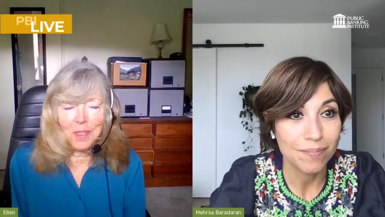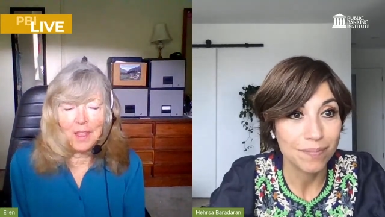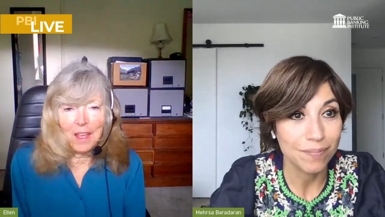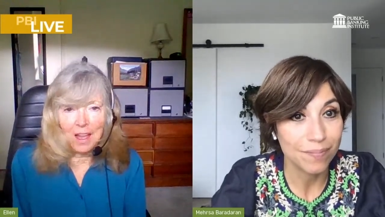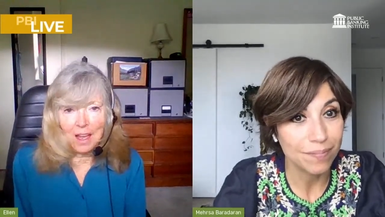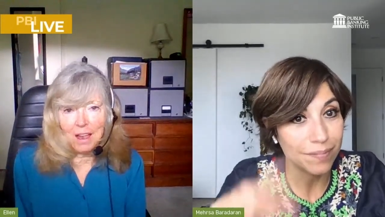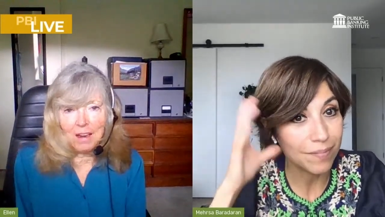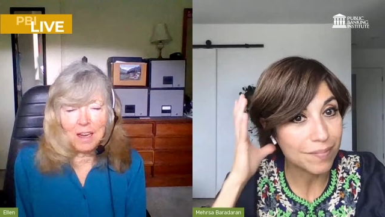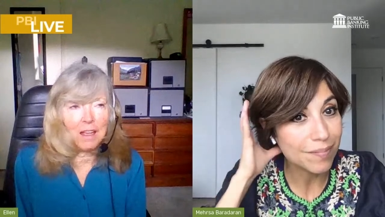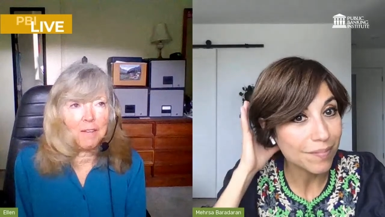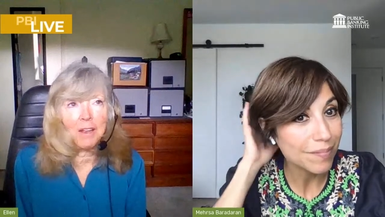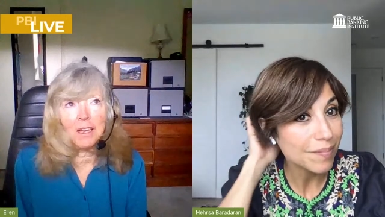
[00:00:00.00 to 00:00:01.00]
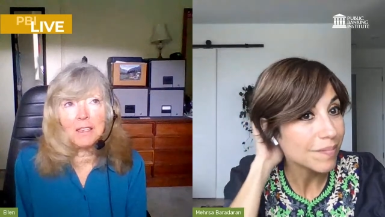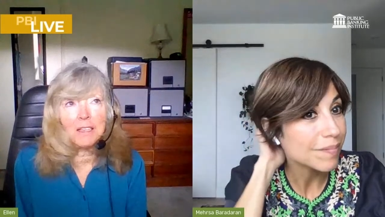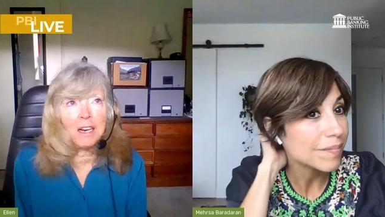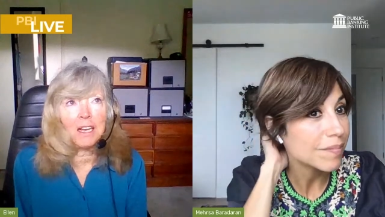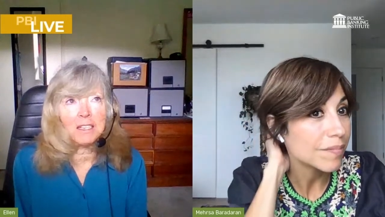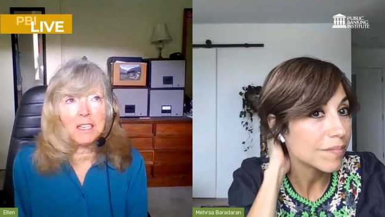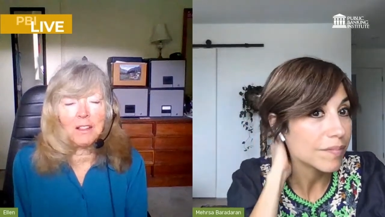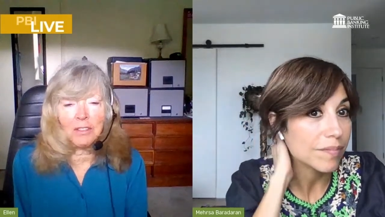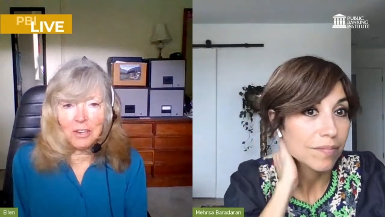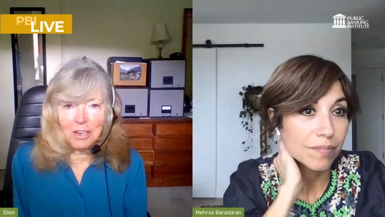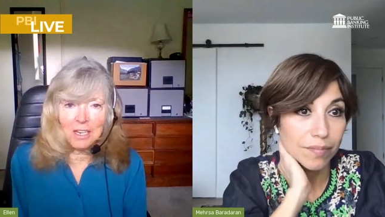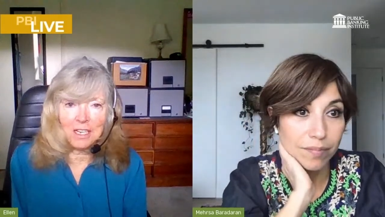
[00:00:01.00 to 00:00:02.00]
Speaker 1: mm-hmm, eh, mm-hmm. in the
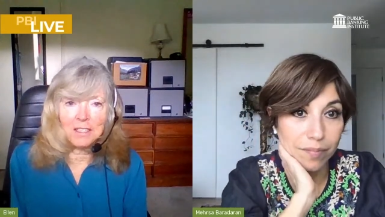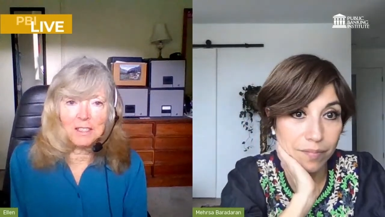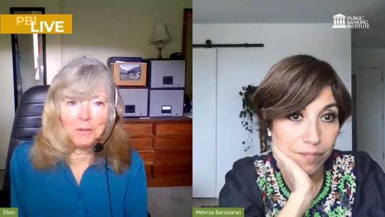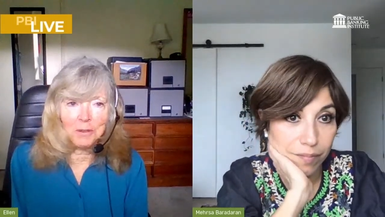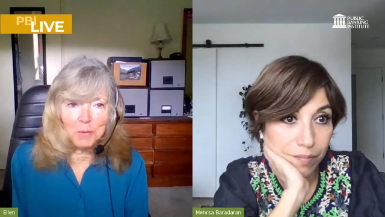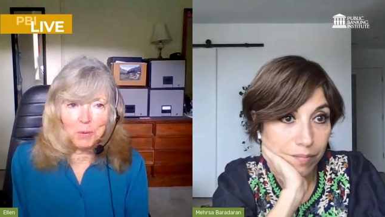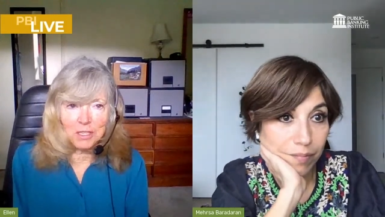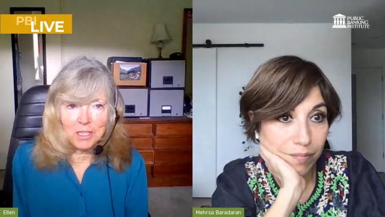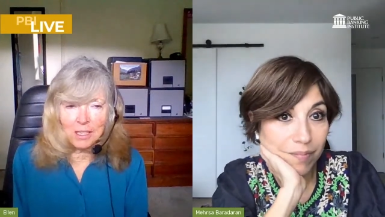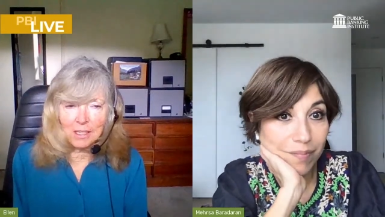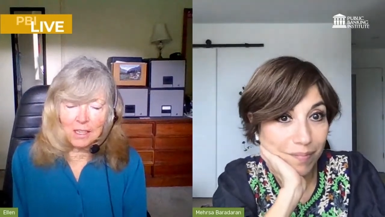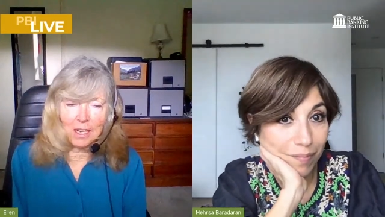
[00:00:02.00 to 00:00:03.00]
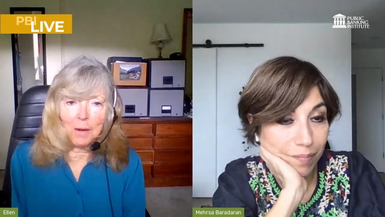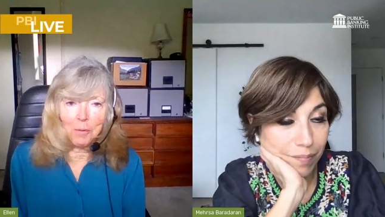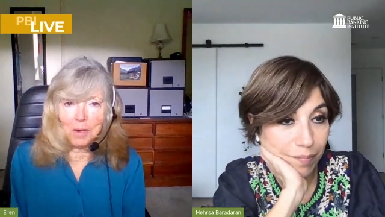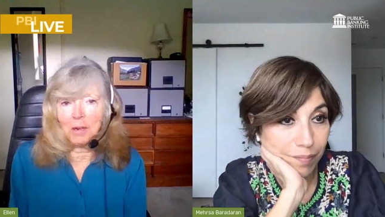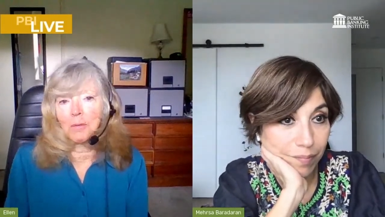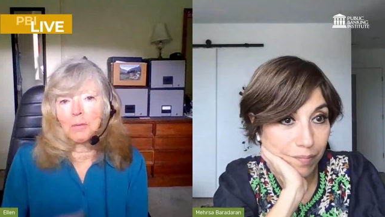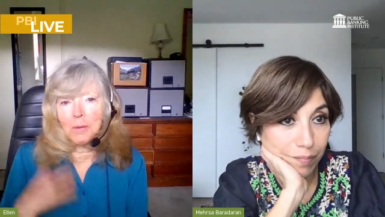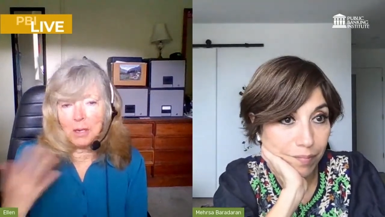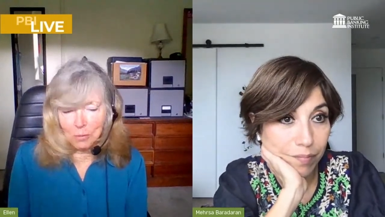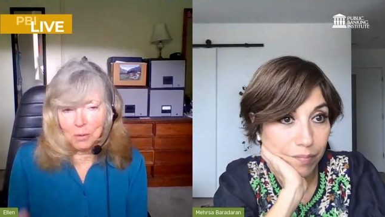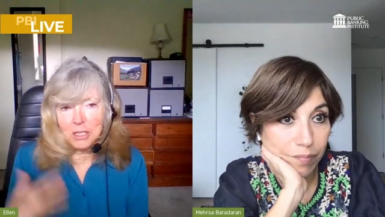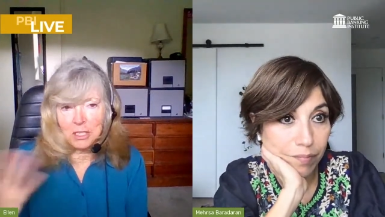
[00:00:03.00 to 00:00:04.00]
1930s, it was particularly uh,
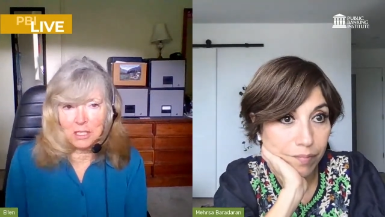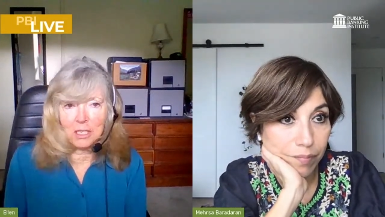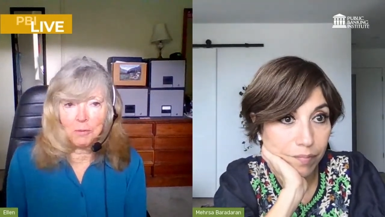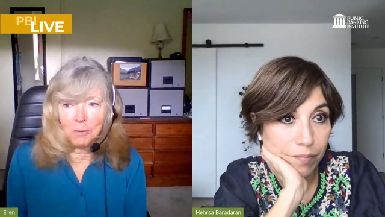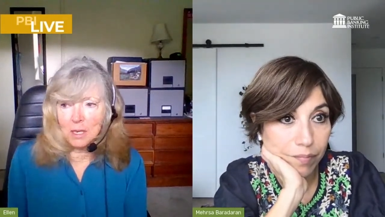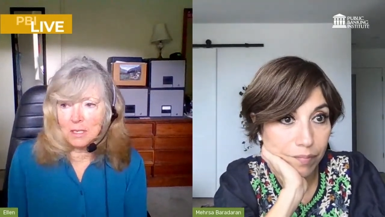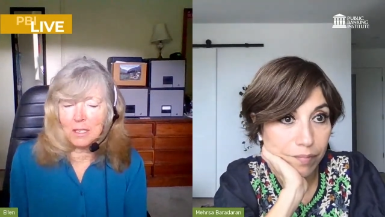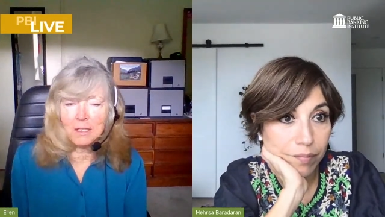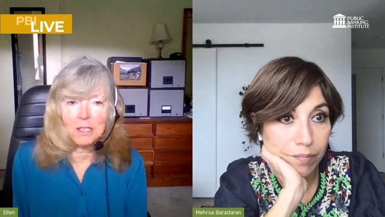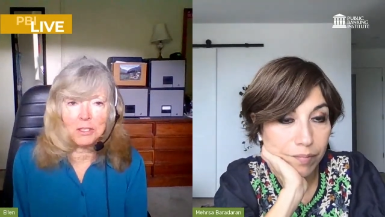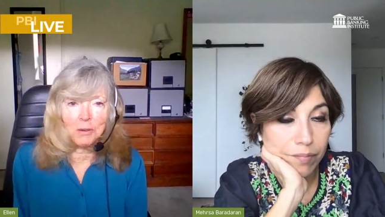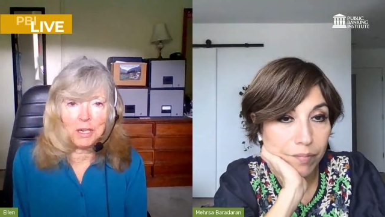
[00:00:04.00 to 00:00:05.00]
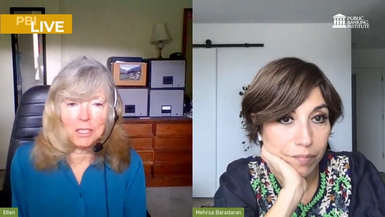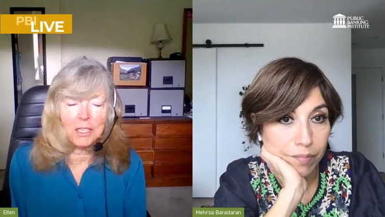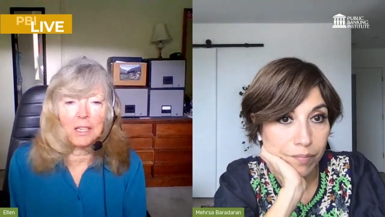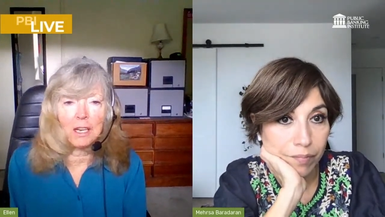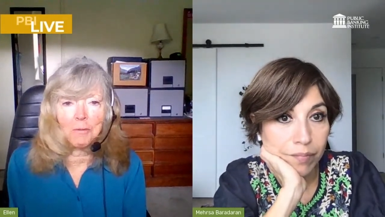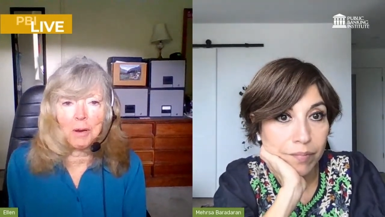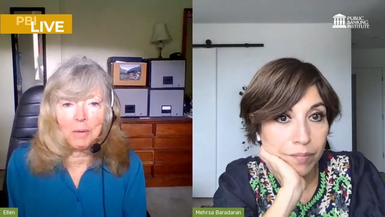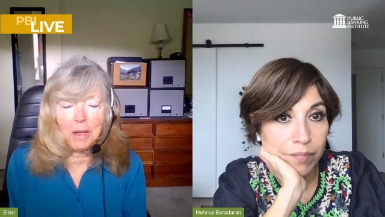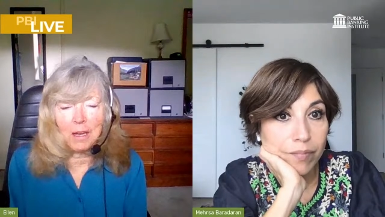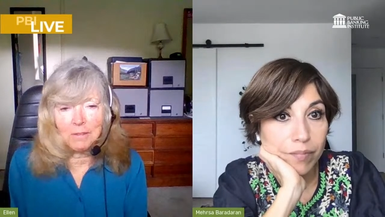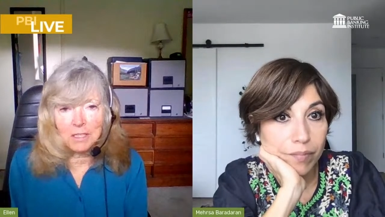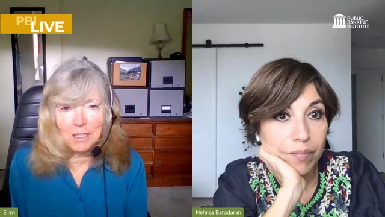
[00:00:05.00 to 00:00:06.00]
which was a situation like what we
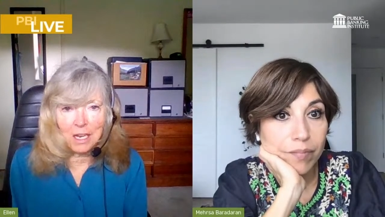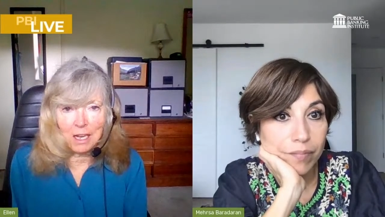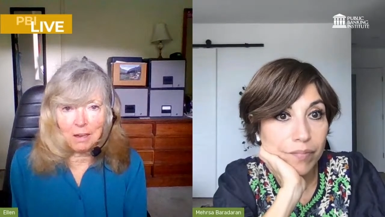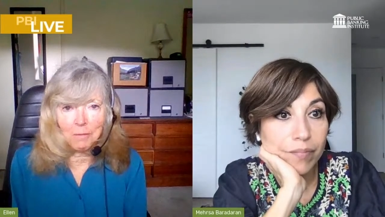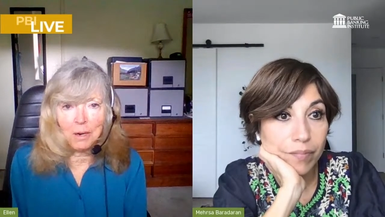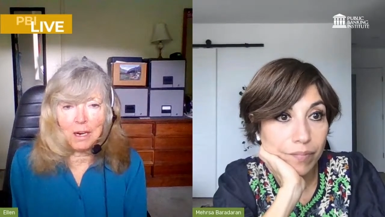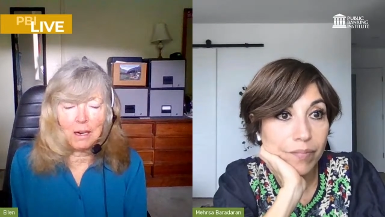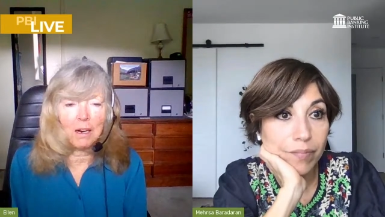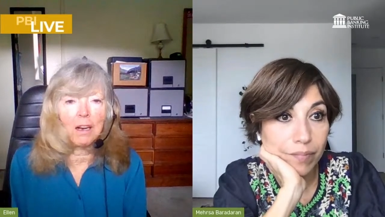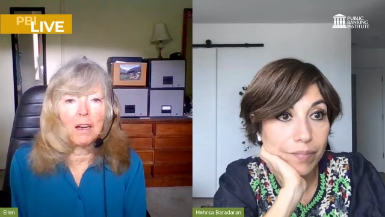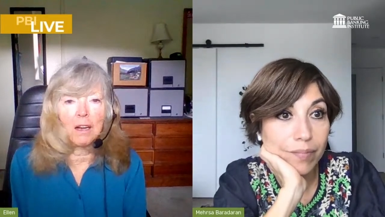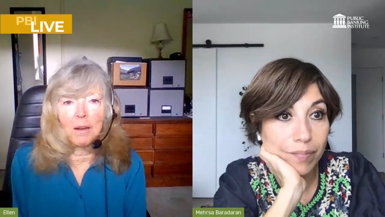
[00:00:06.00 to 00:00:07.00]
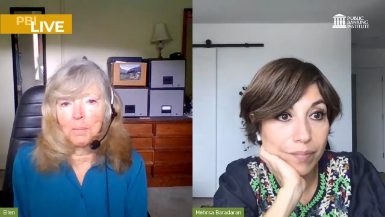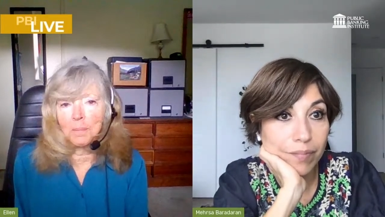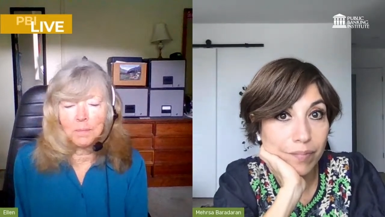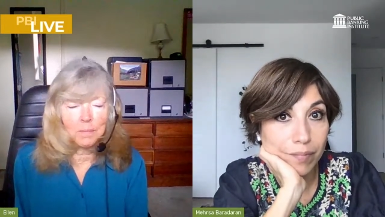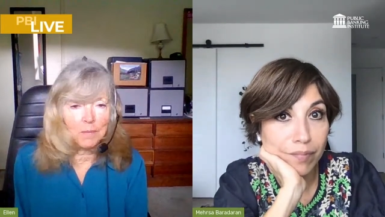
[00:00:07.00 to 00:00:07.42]
have today, where um, mm-hmm.